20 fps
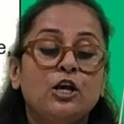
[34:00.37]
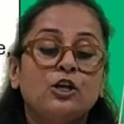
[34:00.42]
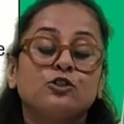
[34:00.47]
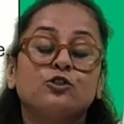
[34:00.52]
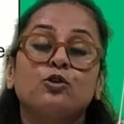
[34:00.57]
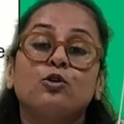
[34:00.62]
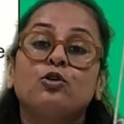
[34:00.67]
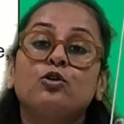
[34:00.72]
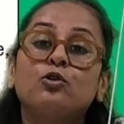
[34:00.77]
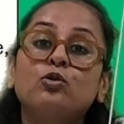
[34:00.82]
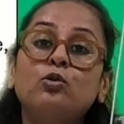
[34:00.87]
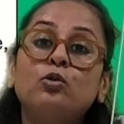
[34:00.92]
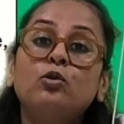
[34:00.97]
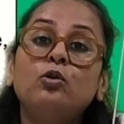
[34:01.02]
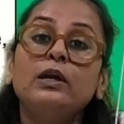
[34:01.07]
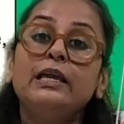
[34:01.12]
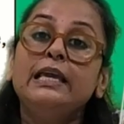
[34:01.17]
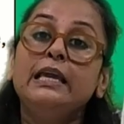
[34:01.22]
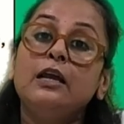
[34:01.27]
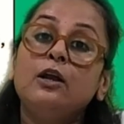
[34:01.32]
So two
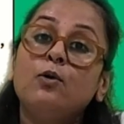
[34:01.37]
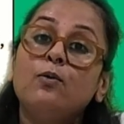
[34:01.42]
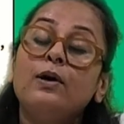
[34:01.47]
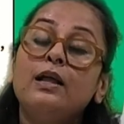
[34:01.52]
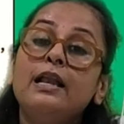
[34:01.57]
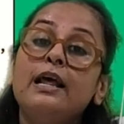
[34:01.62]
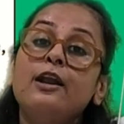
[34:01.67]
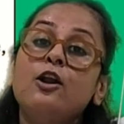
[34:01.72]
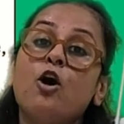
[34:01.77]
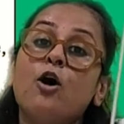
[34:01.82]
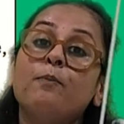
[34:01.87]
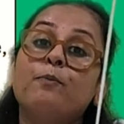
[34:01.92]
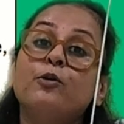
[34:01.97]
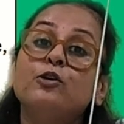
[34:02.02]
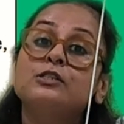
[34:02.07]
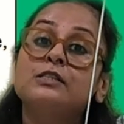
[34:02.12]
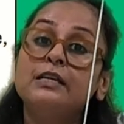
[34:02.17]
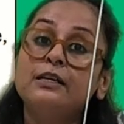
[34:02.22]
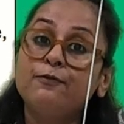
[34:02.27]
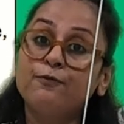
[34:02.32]
equal and
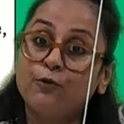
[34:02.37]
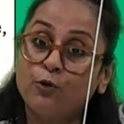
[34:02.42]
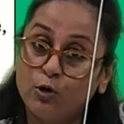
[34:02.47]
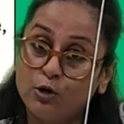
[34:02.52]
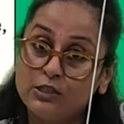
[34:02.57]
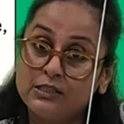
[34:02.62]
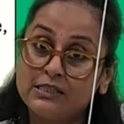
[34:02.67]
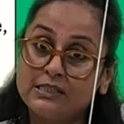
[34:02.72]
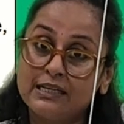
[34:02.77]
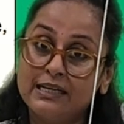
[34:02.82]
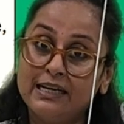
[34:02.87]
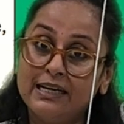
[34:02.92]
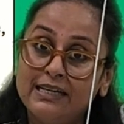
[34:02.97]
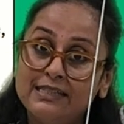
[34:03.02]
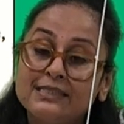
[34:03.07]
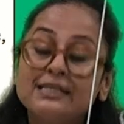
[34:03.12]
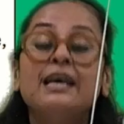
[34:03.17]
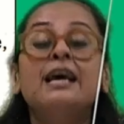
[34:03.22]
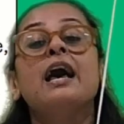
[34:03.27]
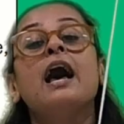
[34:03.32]
opposite
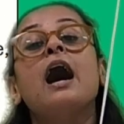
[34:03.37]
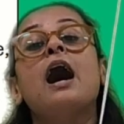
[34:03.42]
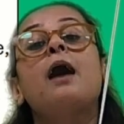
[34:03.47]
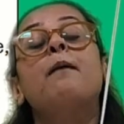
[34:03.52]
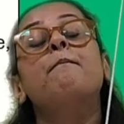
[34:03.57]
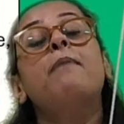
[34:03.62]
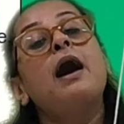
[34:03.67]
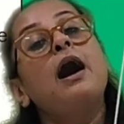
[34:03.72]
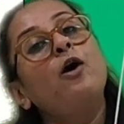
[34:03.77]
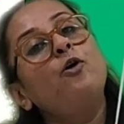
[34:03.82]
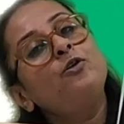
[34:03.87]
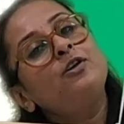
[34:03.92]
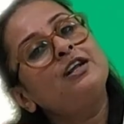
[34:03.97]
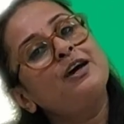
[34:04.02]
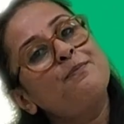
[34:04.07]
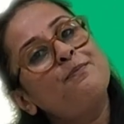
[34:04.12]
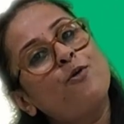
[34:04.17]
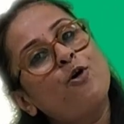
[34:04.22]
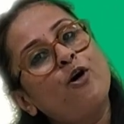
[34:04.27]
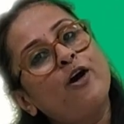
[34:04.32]
forces about
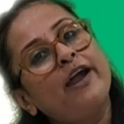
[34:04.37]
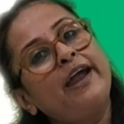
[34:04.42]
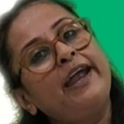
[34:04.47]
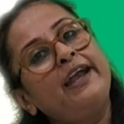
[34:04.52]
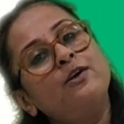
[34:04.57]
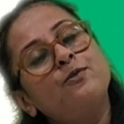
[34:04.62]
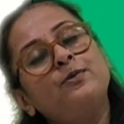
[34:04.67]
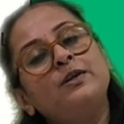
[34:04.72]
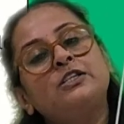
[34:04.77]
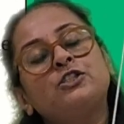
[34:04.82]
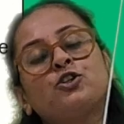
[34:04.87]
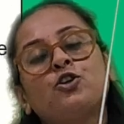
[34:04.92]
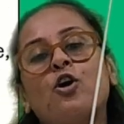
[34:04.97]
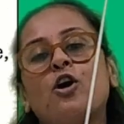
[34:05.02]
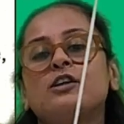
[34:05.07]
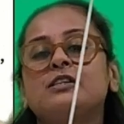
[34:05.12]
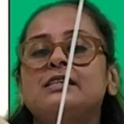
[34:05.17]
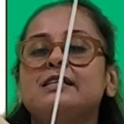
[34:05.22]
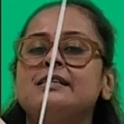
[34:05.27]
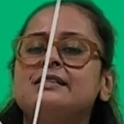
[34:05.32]
a point which
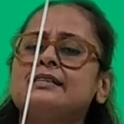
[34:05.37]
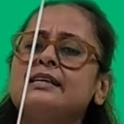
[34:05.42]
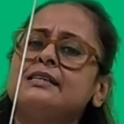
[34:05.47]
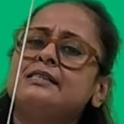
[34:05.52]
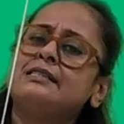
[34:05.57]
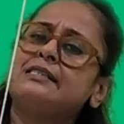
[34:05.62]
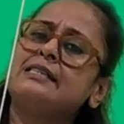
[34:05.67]
causes the